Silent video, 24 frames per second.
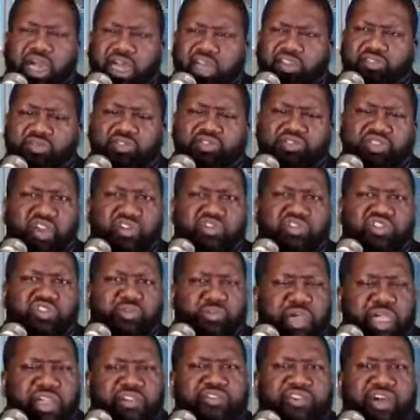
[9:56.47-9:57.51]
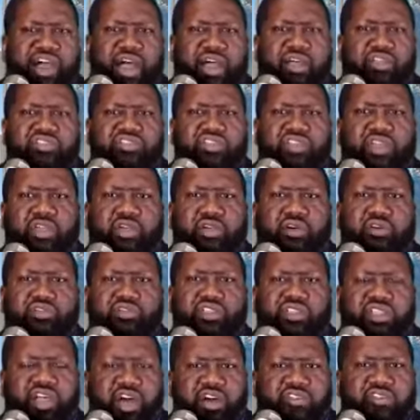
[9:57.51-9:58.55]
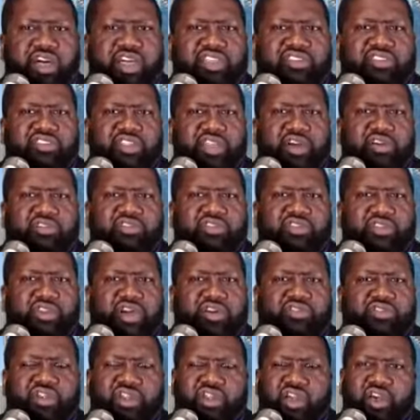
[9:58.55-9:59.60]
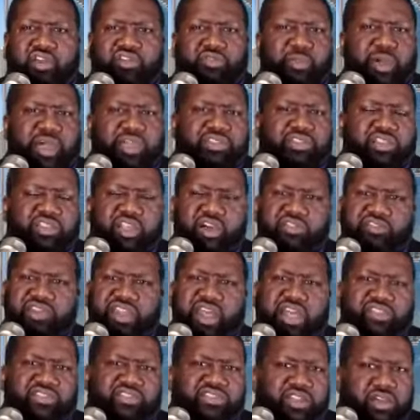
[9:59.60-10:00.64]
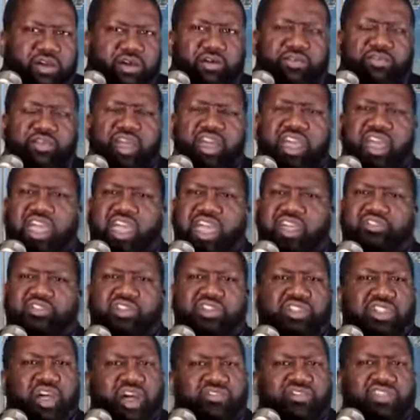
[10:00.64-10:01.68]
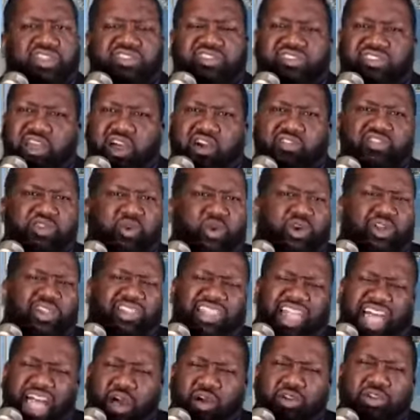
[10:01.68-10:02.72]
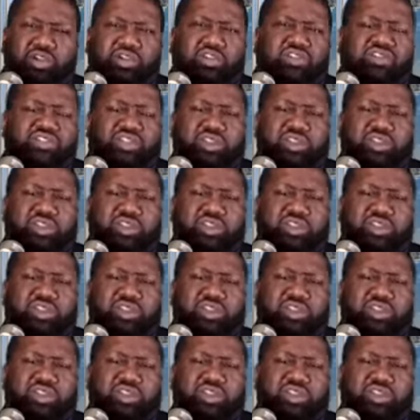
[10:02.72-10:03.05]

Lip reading: We got to have some self-respect for ourselves. Love ourselves enough. It comes back to loving ourselves. If you love yourself, you won't allow